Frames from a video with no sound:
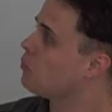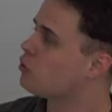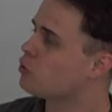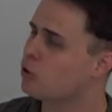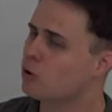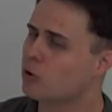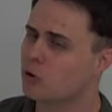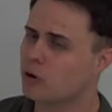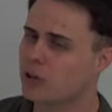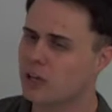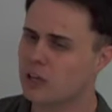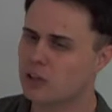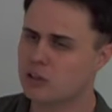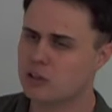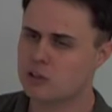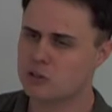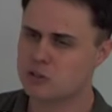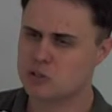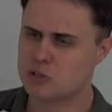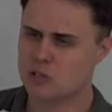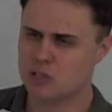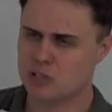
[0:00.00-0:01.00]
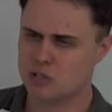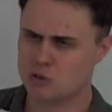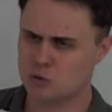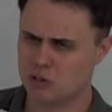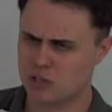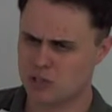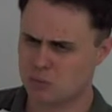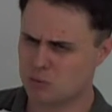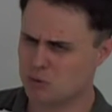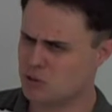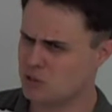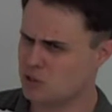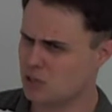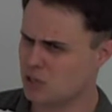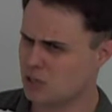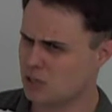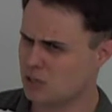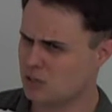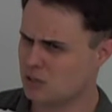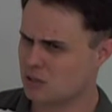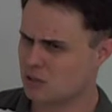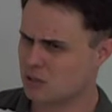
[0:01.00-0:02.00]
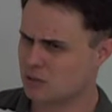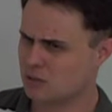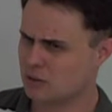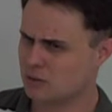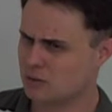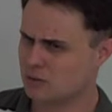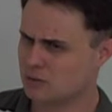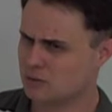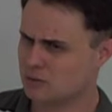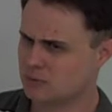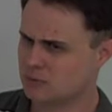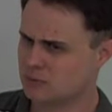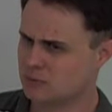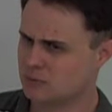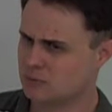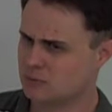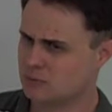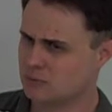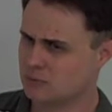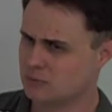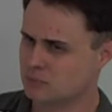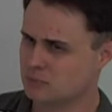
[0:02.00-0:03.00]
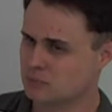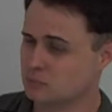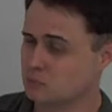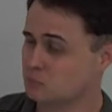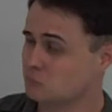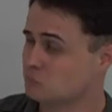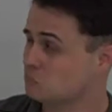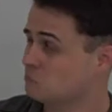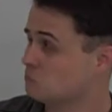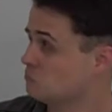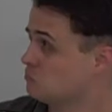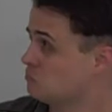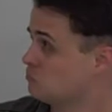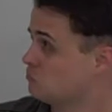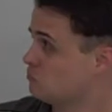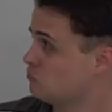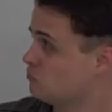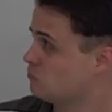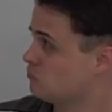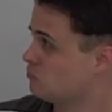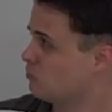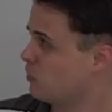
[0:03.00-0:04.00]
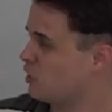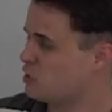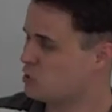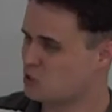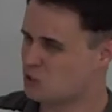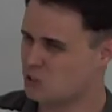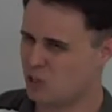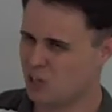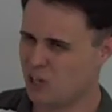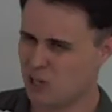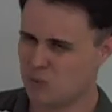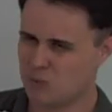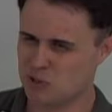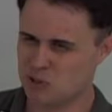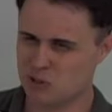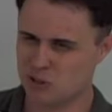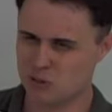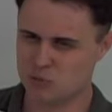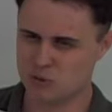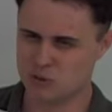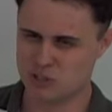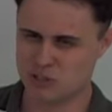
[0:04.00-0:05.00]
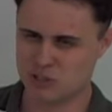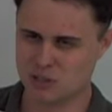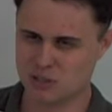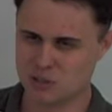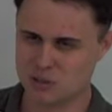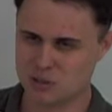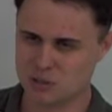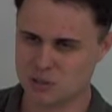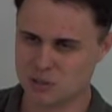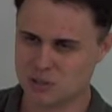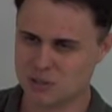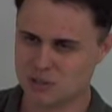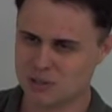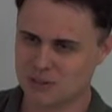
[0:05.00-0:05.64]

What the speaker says: So Kaylee, you're saying 20%? It's a time, it's not a percentage.